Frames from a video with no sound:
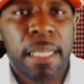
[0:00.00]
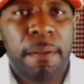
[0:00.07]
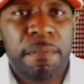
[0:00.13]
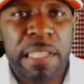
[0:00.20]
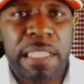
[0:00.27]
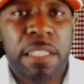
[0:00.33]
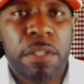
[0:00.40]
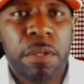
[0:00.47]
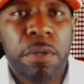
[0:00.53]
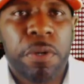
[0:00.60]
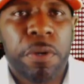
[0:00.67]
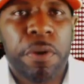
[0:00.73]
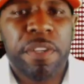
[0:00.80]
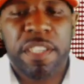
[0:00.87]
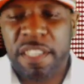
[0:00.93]
of this little
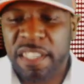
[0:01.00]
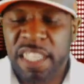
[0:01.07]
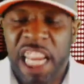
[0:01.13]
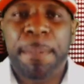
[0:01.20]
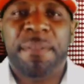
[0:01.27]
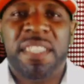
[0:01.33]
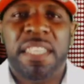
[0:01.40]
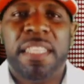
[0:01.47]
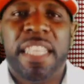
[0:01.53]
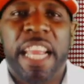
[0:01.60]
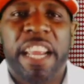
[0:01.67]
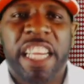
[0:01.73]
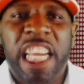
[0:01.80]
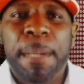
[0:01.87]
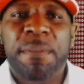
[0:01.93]
girl and just keeps it
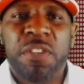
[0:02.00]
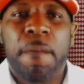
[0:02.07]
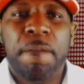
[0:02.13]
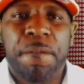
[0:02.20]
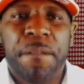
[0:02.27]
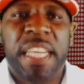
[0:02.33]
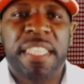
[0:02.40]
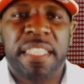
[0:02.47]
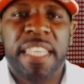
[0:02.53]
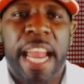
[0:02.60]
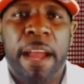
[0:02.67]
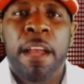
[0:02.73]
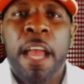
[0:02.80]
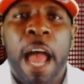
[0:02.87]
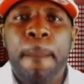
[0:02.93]
there, keeps her face
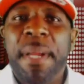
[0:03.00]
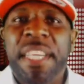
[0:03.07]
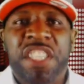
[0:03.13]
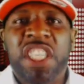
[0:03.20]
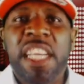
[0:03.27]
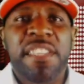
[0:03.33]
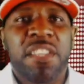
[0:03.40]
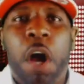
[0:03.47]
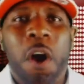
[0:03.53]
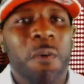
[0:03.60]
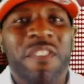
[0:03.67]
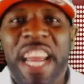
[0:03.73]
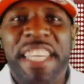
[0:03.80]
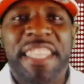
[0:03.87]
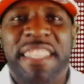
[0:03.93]
down. I mean, she's
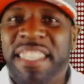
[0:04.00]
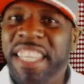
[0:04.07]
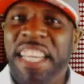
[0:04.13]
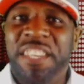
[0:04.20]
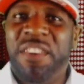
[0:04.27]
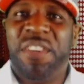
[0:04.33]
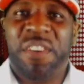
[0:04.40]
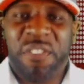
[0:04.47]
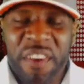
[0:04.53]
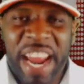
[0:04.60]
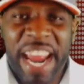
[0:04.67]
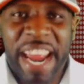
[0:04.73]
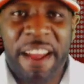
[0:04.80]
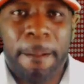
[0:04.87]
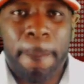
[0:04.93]
already sitting on the
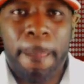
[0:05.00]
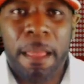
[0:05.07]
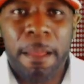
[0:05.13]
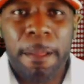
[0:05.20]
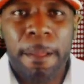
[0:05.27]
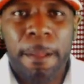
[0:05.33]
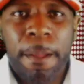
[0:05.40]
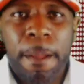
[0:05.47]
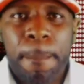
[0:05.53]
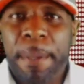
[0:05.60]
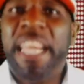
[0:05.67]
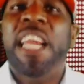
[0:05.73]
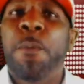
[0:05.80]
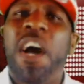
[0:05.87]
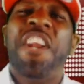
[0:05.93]
ground,
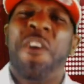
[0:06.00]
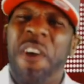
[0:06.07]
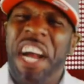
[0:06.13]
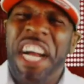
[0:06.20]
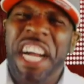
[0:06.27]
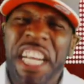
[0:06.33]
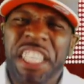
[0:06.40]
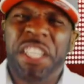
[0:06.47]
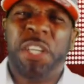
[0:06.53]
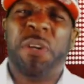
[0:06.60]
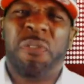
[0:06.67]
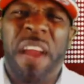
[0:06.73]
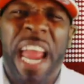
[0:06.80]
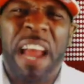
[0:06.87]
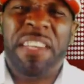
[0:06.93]
but he want her under the
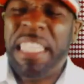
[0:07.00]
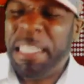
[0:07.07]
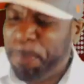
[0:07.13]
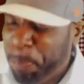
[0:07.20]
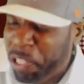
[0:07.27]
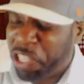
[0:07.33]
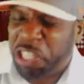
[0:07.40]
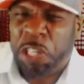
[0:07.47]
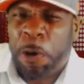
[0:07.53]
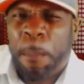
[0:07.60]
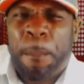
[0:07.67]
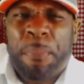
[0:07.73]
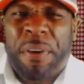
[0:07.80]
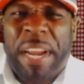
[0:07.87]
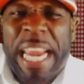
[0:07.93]
ground. He's pushing her
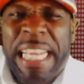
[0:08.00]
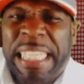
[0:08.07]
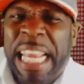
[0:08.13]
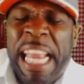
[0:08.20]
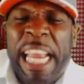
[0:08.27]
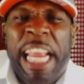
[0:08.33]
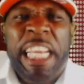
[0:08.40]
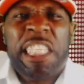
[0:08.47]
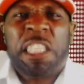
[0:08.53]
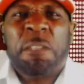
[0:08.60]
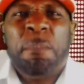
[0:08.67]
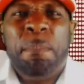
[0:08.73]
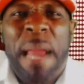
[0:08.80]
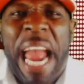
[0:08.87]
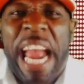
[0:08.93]
braids. He's
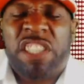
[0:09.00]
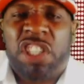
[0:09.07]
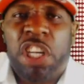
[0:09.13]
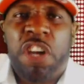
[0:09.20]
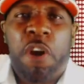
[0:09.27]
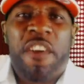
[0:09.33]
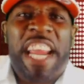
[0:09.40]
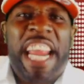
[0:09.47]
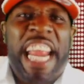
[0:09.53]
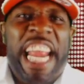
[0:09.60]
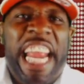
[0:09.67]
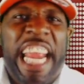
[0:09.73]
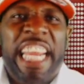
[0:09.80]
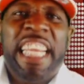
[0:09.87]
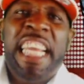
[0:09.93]
smashing her
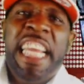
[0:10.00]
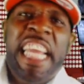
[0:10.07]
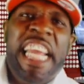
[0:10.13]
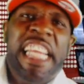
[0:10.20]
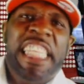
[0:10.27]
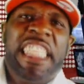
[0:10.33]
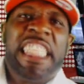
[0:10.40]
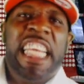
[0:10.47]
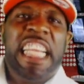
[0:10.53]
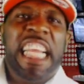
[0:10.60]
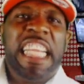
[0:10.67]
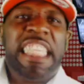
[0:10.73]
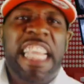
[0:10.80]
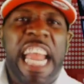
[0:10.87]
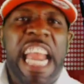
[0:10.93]
head into
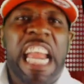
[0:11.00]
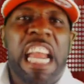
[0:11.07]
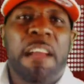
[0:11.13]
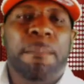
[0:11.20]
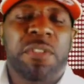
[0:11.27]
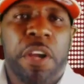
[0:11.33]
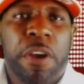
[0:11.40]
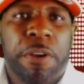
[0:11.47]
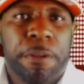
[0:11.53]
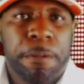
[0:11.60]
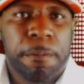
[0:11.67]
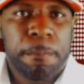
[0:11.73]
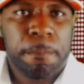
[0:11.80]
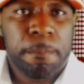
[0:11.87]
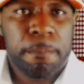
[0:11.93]
the damn dirt.